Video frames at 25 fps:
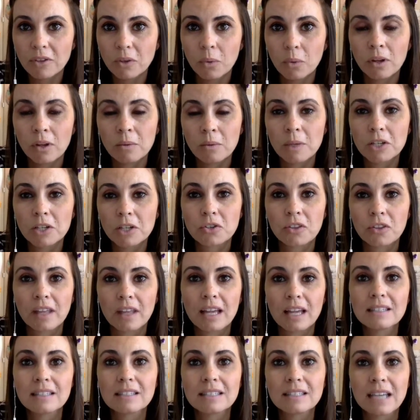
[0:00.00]
You'll want to make sure
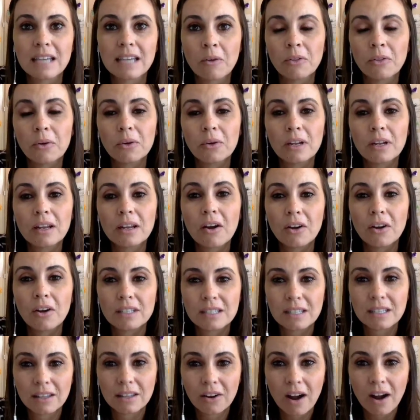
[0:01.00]
that's downloaded
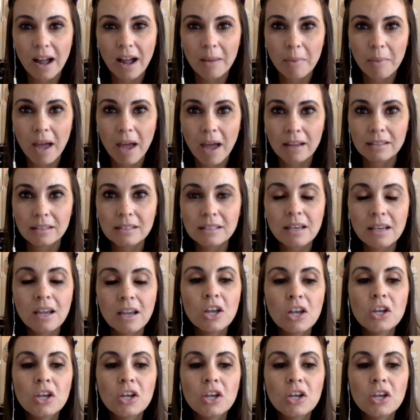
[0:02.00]
onto their iPads.